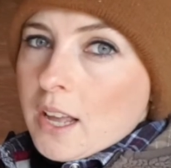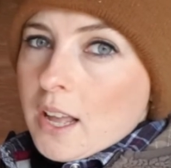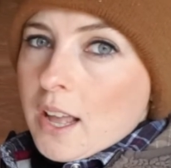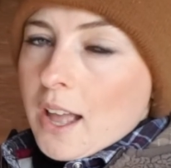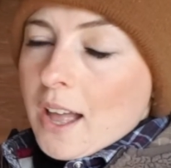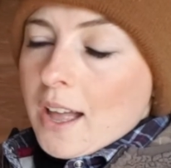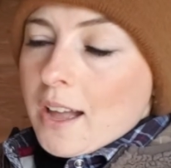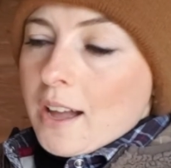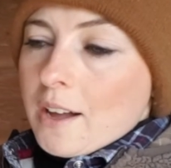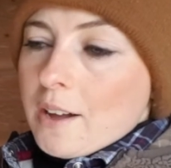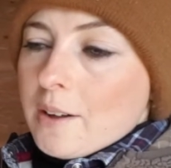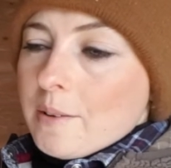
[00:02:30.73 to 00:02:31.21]

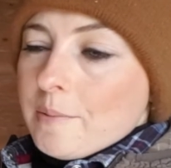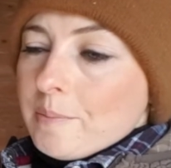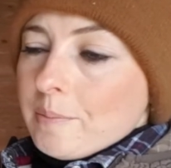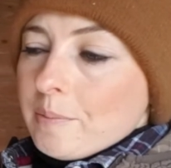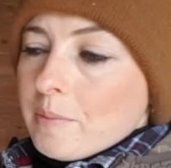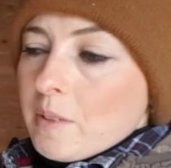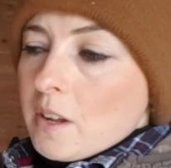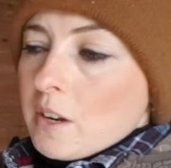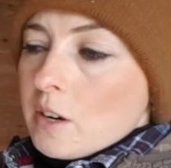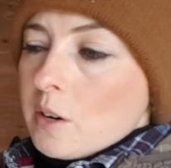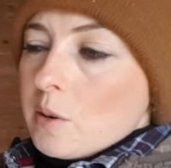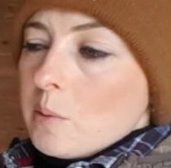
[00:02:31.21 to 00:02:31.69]

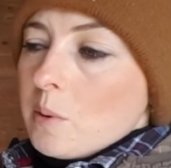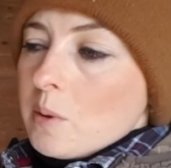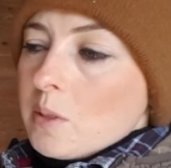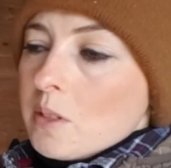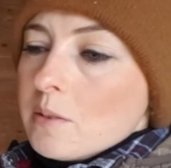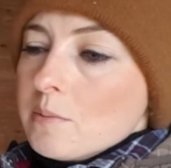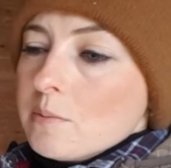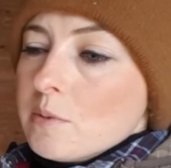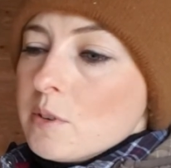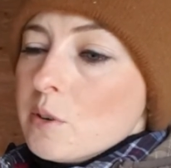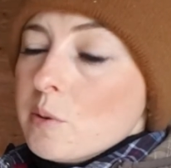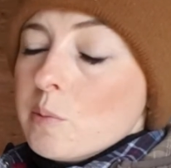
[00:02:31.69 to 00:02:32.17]
You don't want
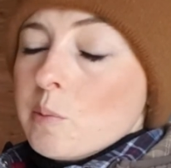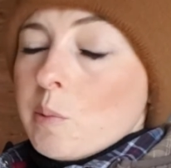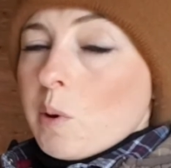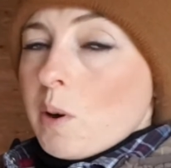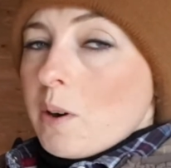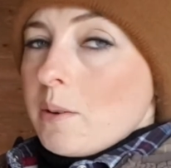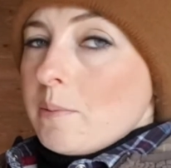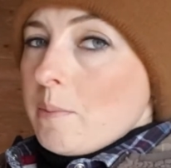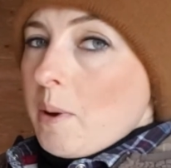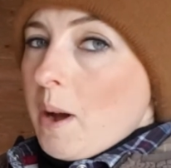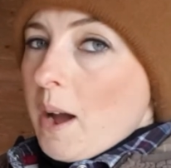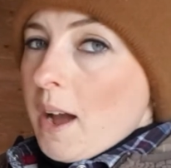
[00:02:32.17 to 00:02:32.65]
them too
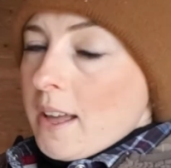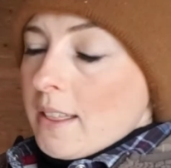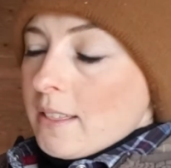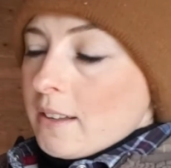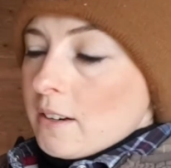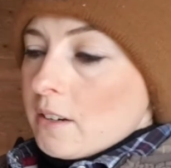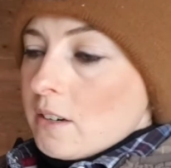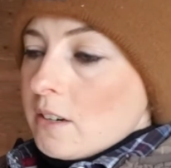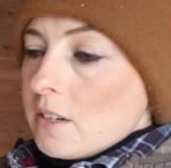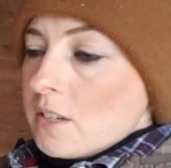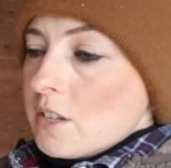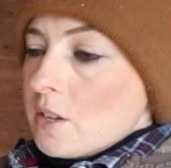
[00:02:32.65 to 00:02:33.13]
warm
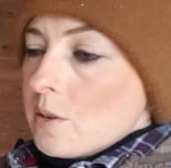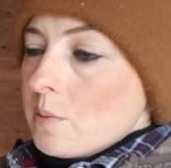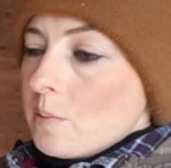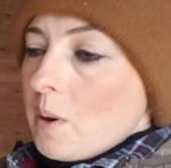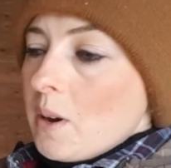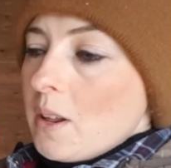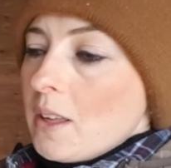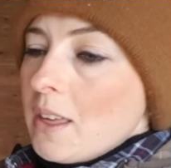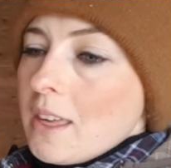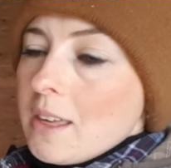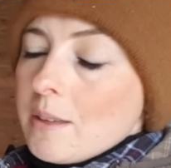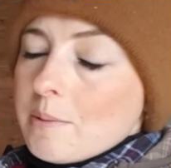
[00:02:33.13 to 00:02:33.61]
either. So you
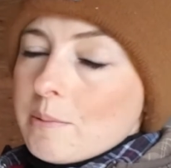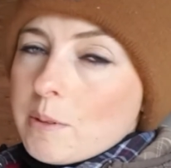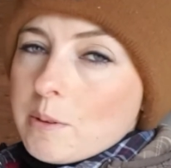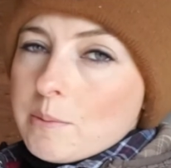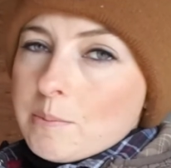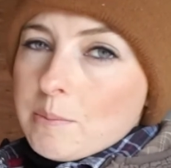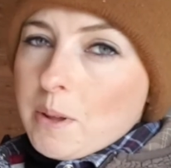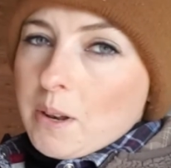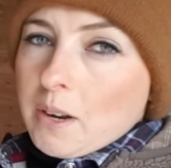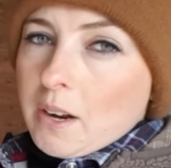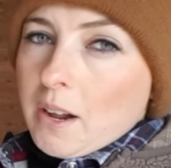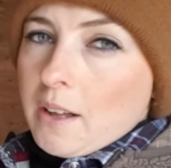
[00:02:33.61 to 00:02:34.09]
want to keep
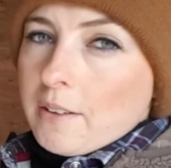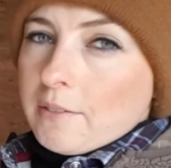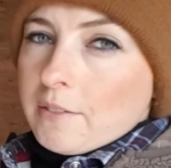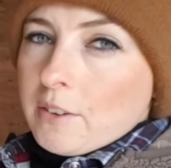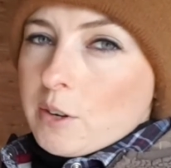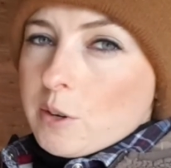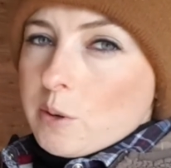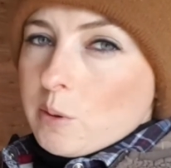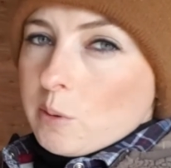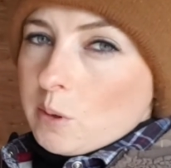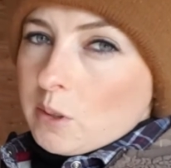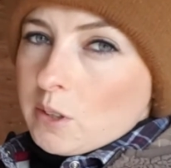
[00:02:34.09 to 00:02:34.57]
them in kind of
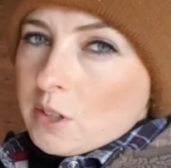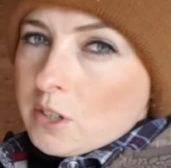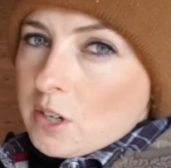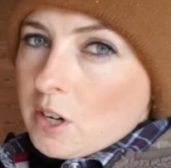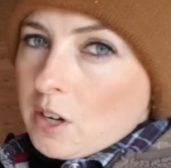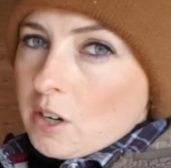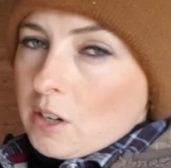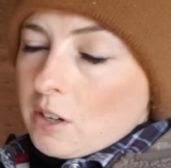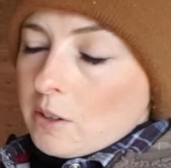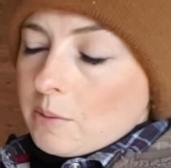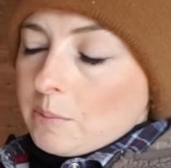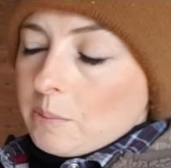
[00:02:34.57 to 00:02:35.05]
a cooler,
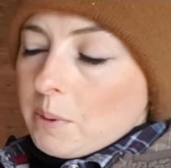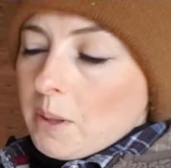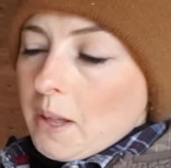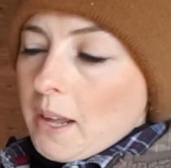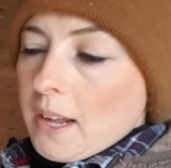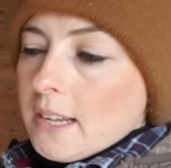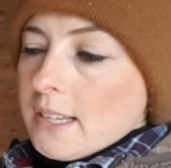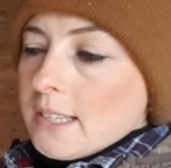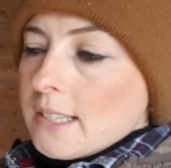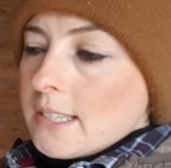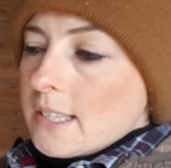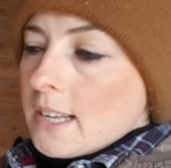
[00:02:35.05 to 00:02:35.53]
darker
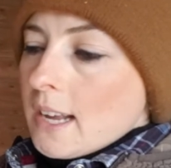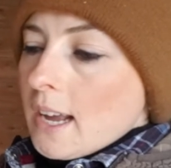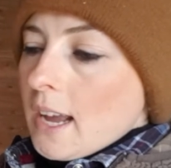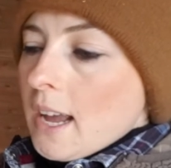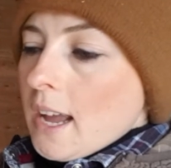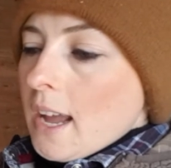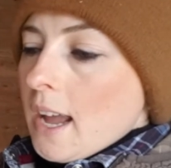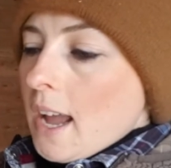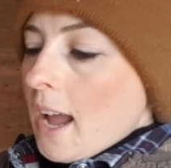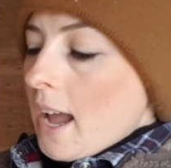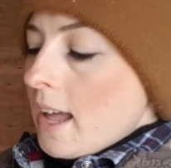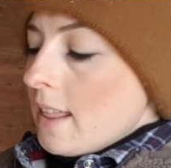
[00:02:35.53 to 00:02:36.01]
place.
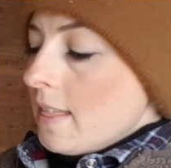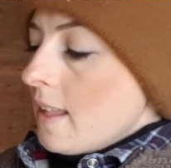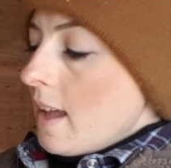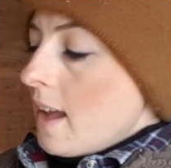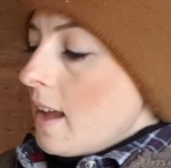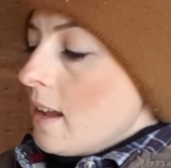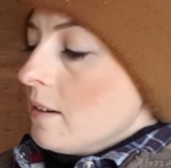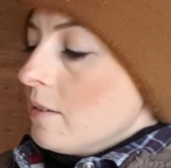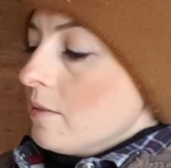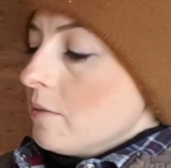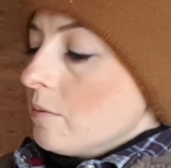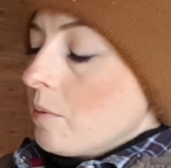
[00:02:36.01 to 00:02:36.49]
And
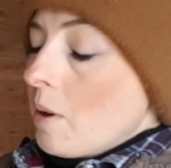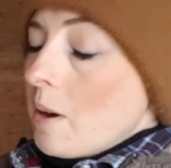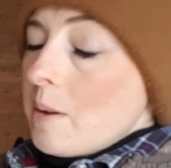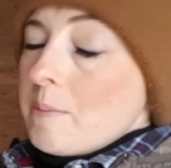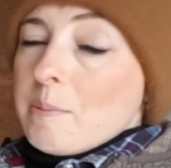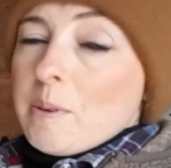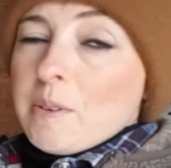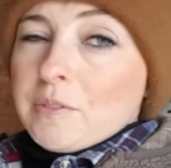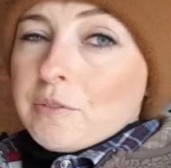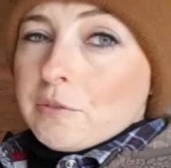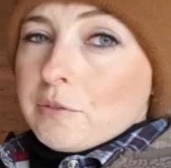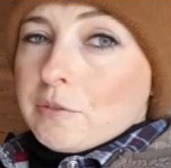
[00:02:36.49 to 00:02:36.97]
then right
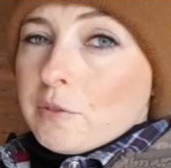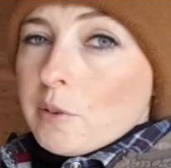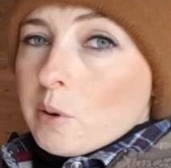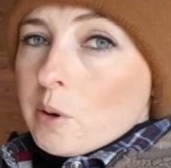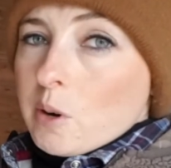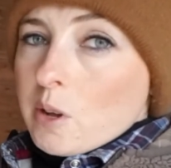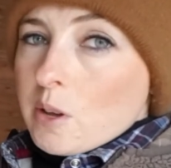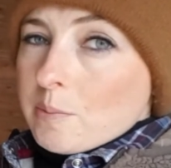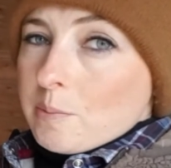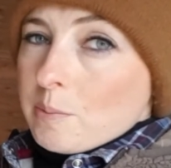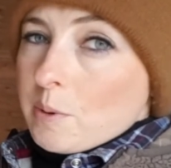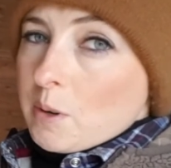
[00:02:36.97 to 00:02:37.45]
before
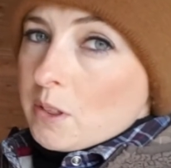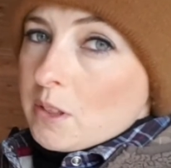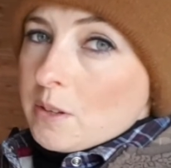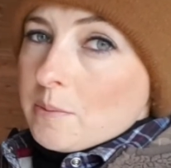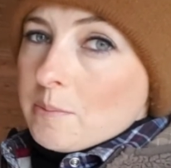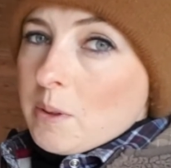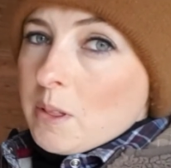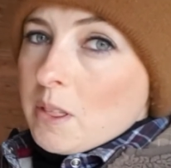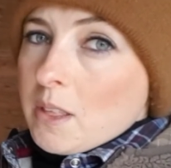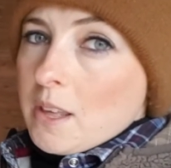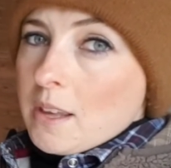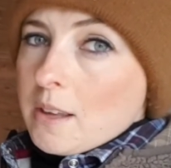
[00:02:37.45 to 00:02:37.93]
you put
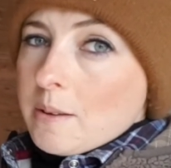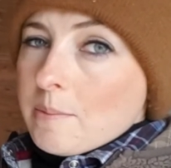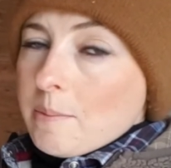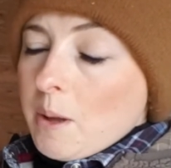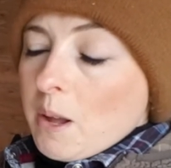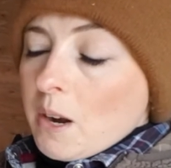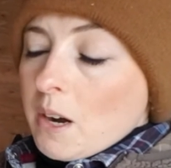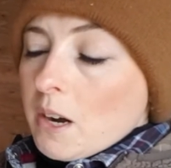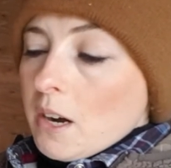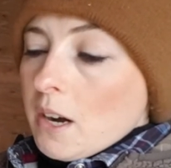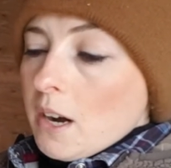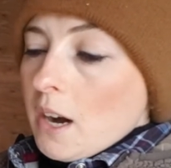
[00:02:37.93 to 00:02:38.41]
them in the
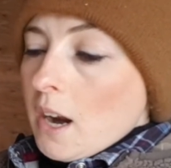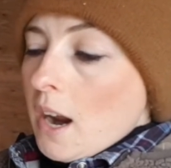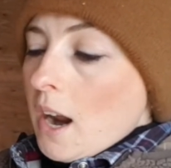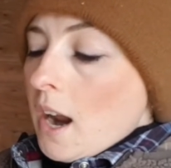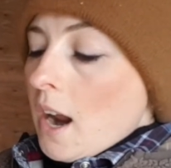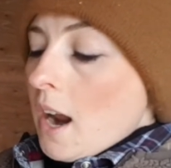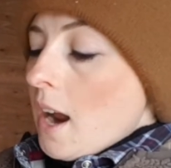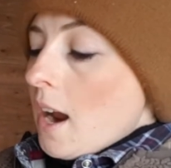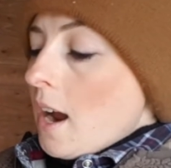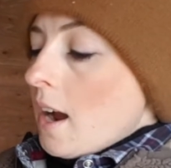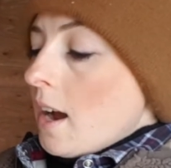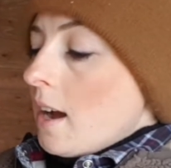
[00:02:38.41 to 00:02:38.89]
incubator,
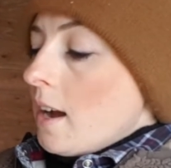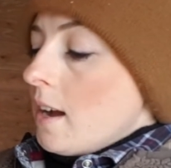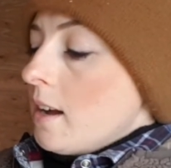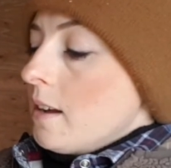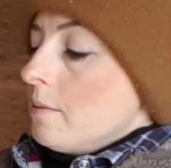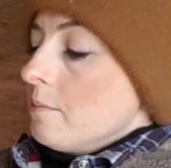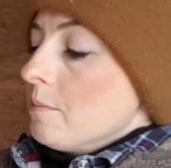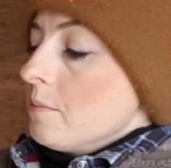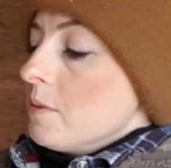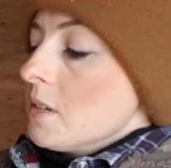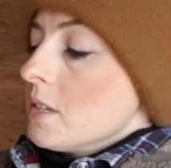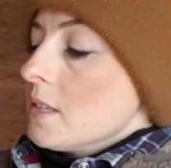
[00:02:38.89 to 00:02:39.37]

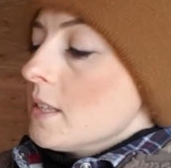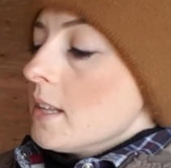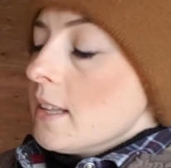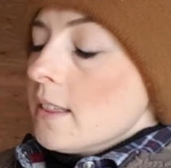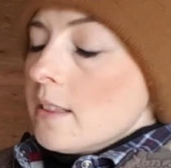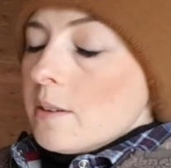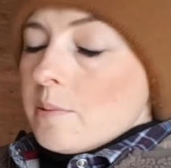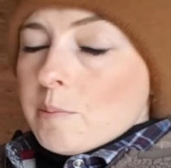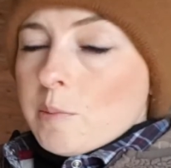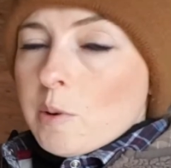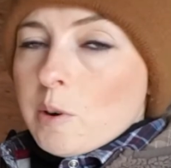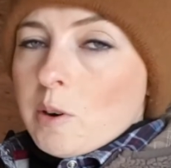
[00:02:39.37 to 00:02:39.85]
just let
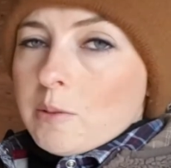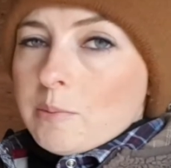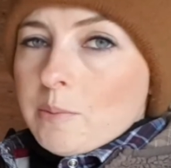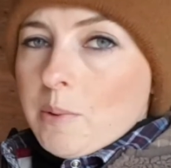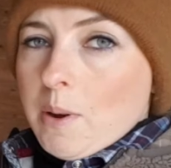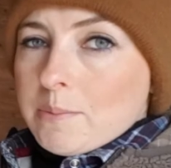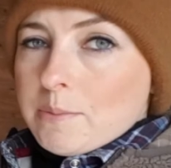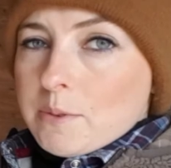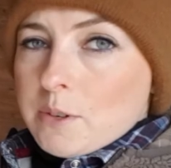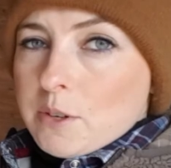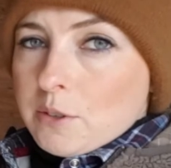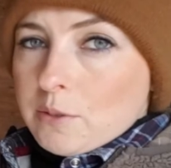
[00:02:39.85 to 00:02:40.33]
them warm
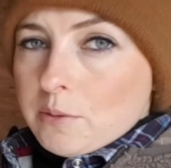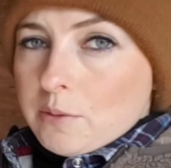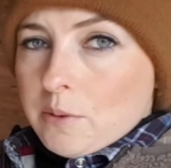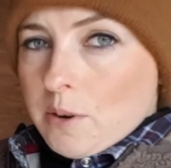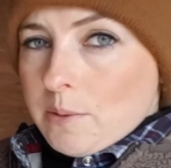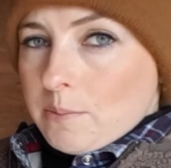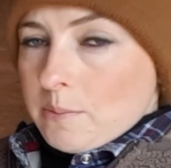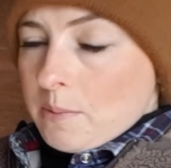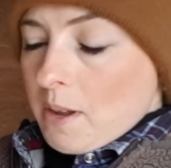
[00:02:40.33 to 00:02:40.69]
up to room